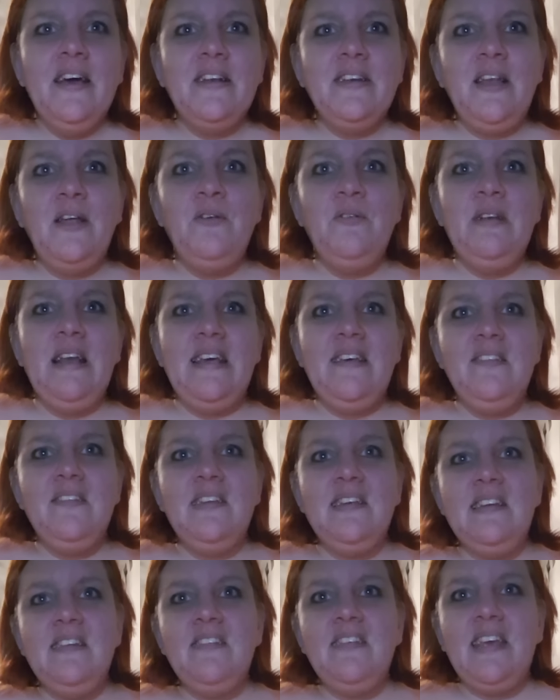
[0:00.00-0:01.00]
no
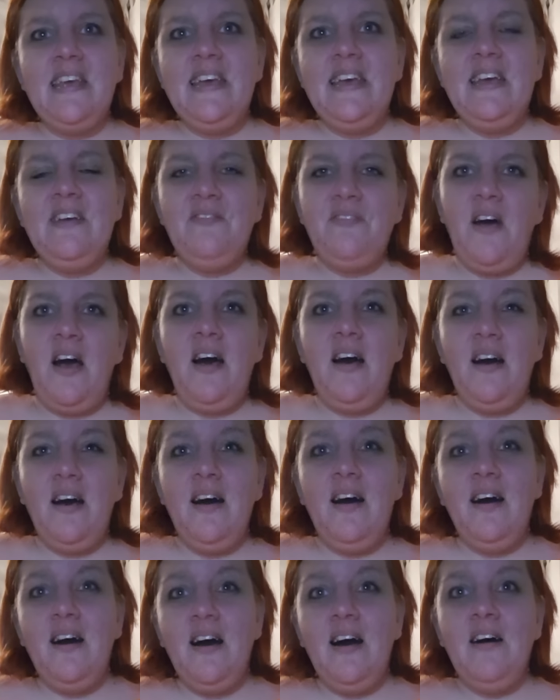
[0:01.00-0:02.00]
laziness here, far,
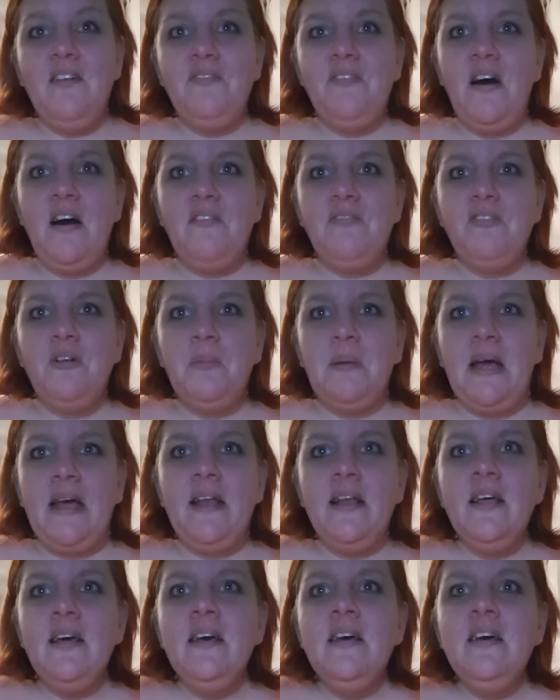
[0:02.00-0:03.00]
ha, ha, far from it.
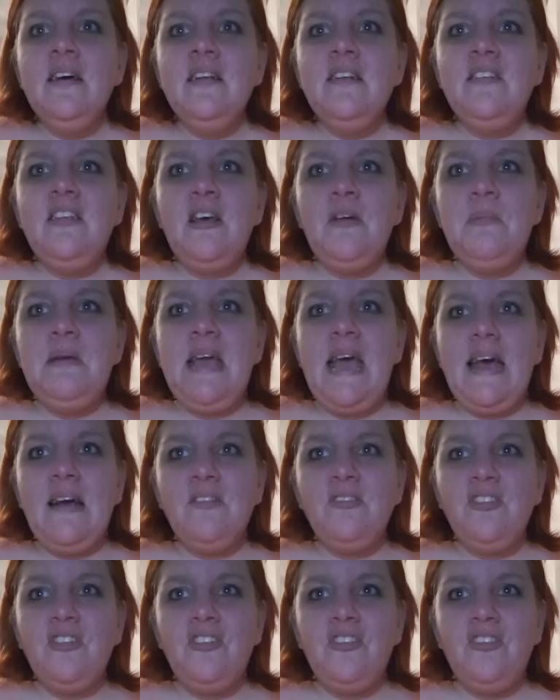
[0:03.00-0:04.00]
Tell me how
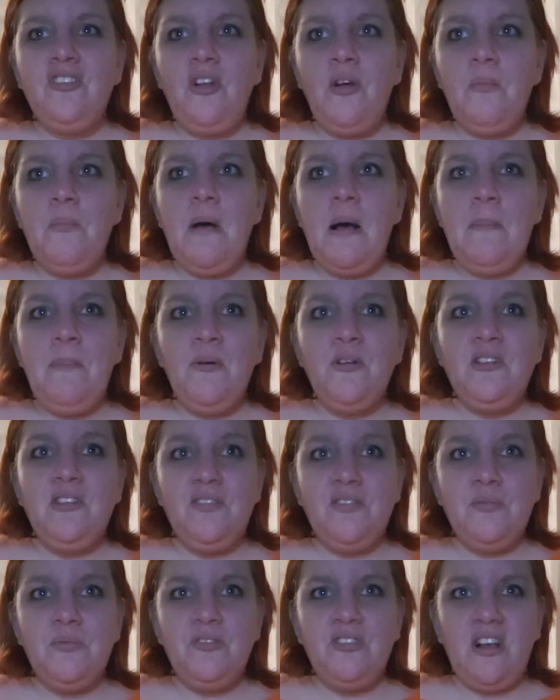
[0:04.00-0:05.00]
to stop my body
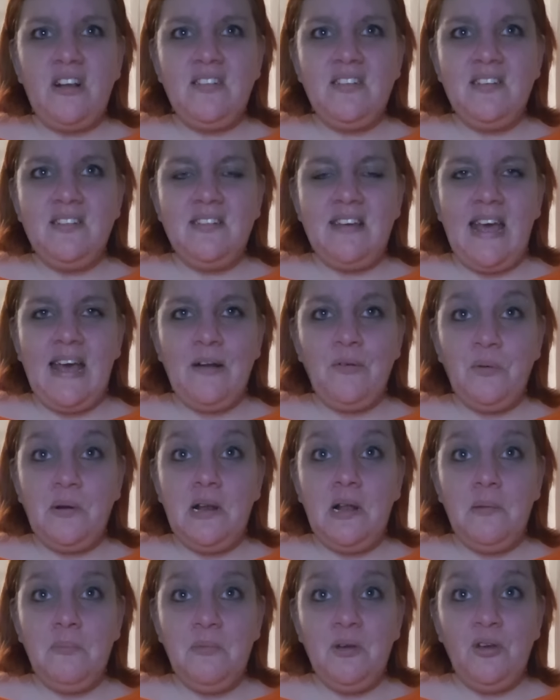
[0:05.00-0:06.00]
from shutting down when
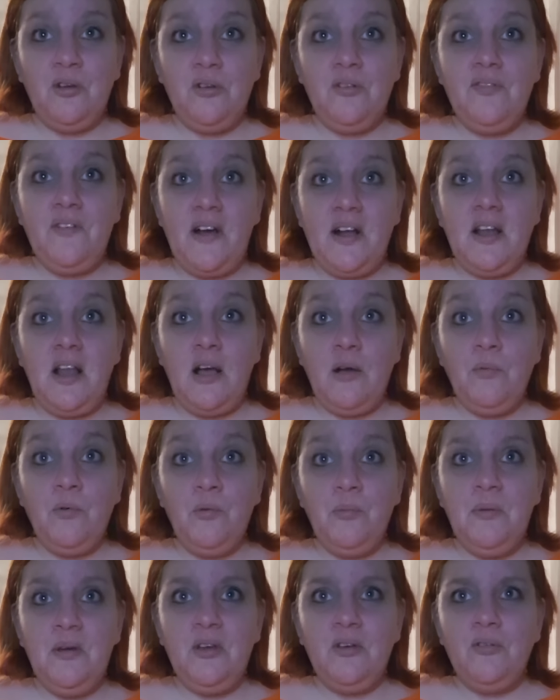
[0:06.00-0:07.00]
I move, and I
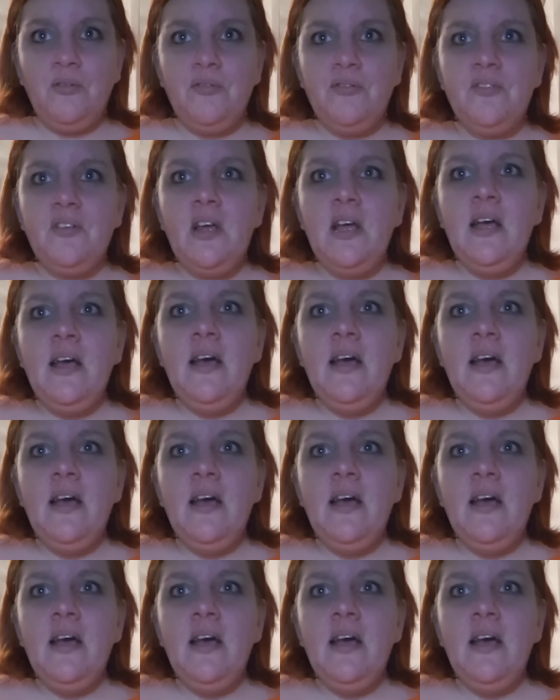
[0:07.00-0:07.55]
will move.